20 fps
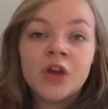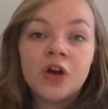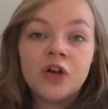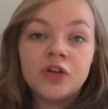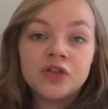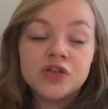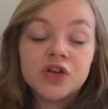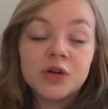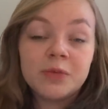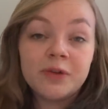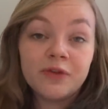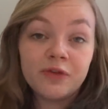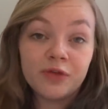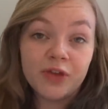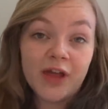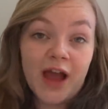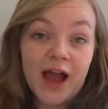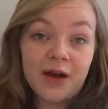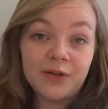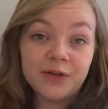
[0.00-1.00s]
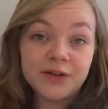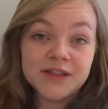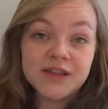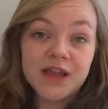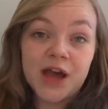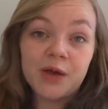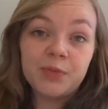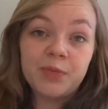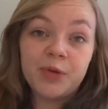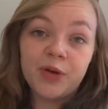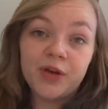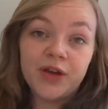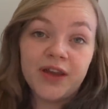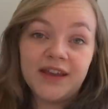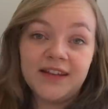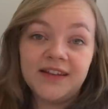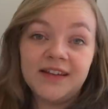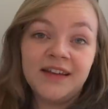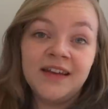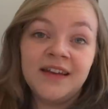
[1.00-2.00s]
on top of all the hours that I put
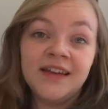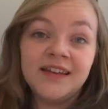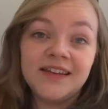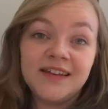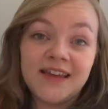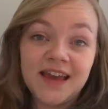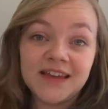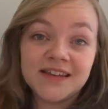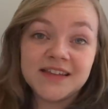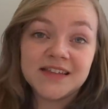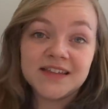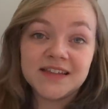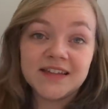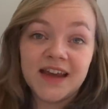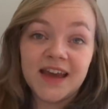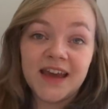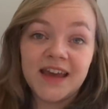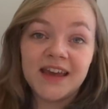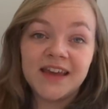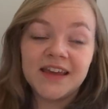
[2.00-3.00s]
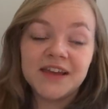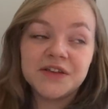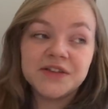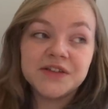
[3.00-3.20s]
in yesterday.